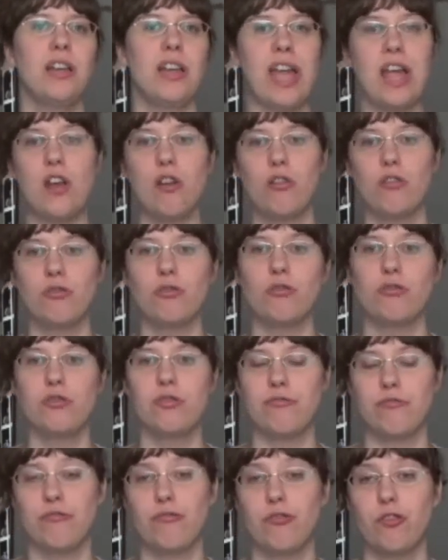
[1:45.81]
characters
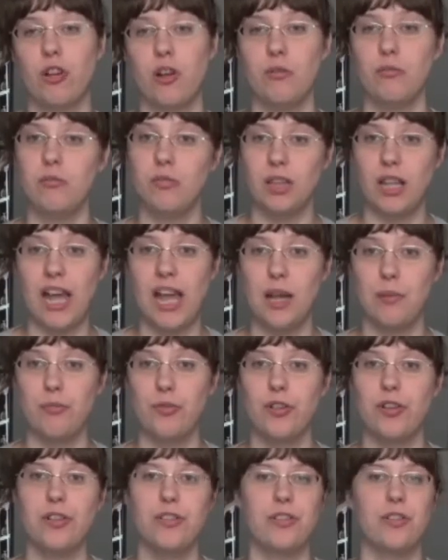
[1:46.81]
from
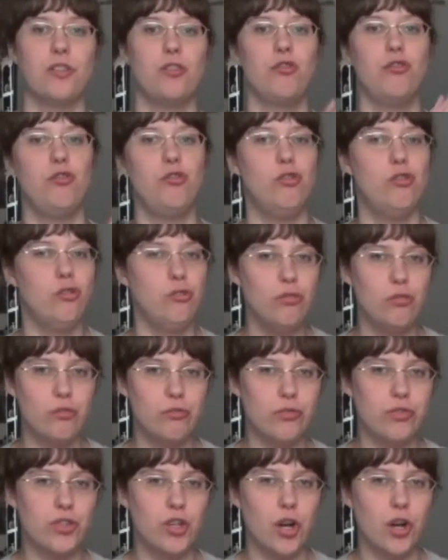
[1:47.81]
Labyrinth do
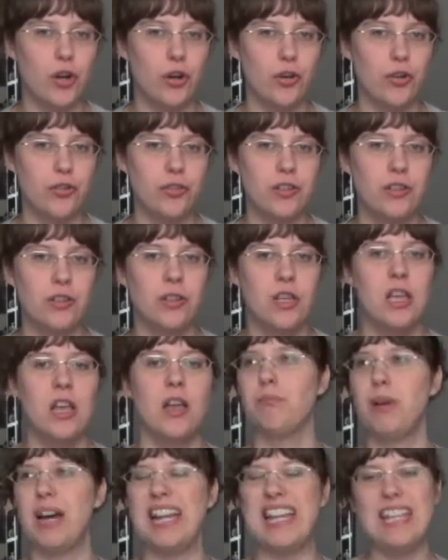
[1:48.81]
return,
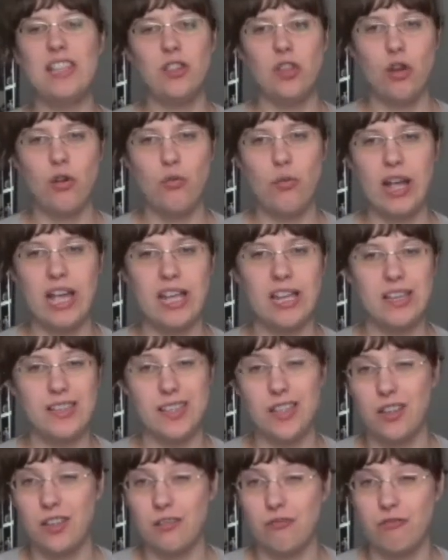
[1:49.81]
but in no way
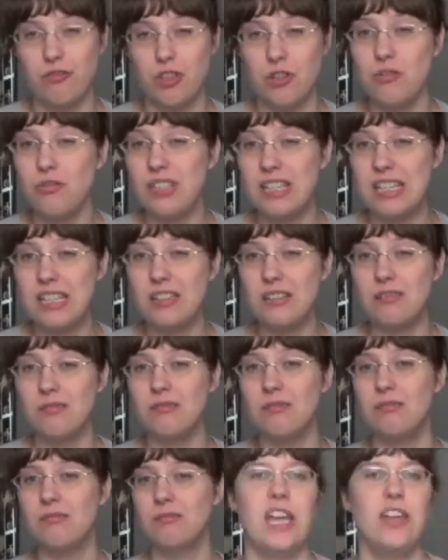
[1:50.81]
is it confusing.
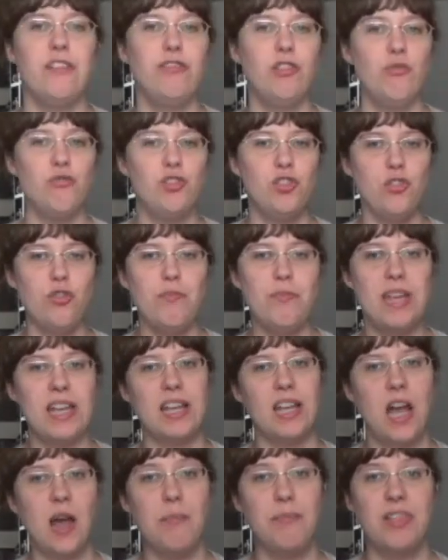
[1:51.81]
If you do
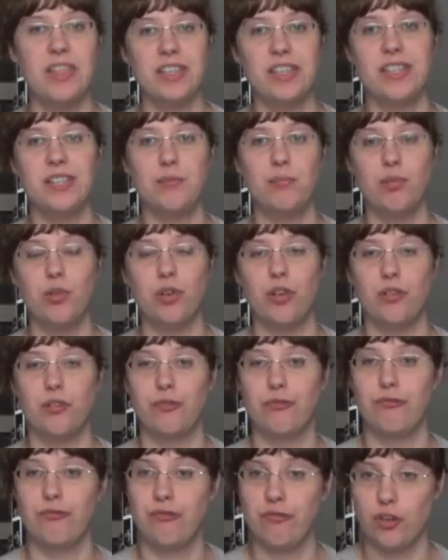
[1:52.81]
pick up this
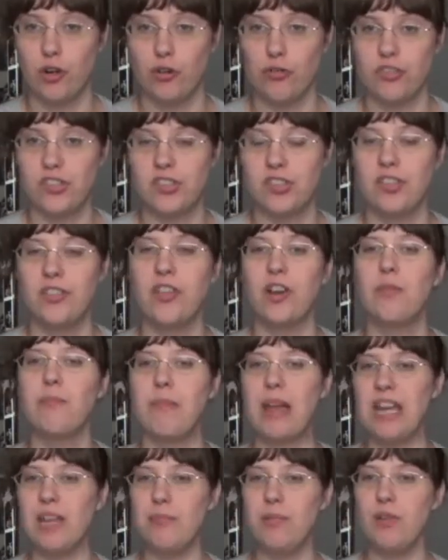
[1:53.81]
book first, there
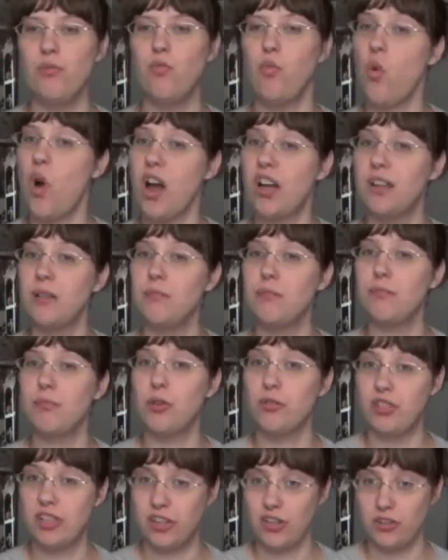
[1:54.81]
may be one
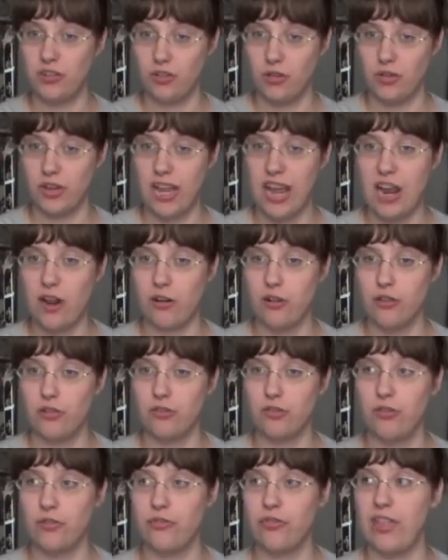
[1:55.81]
particular
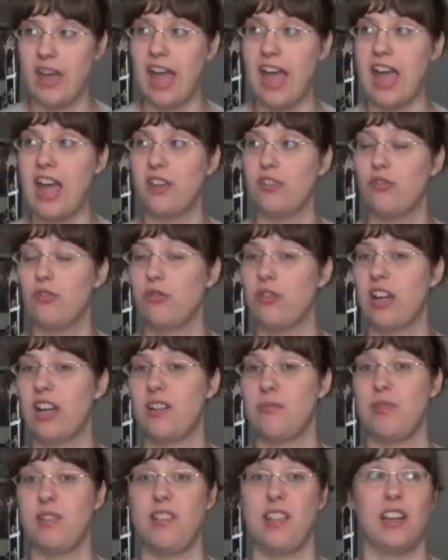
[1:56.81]
character that you'll
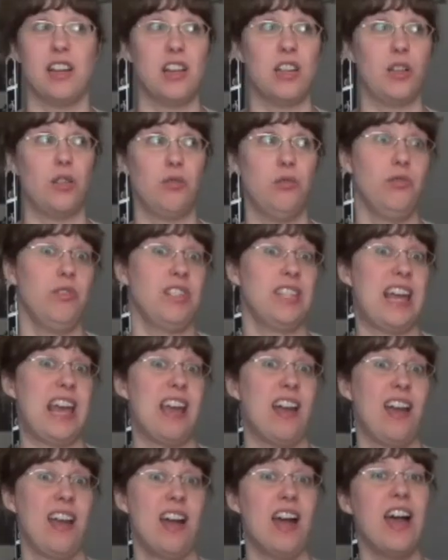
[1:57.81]
kind of be like, who is
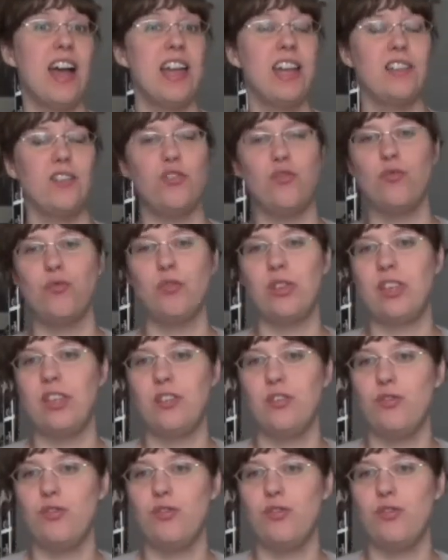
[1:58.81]
that guy? And you he,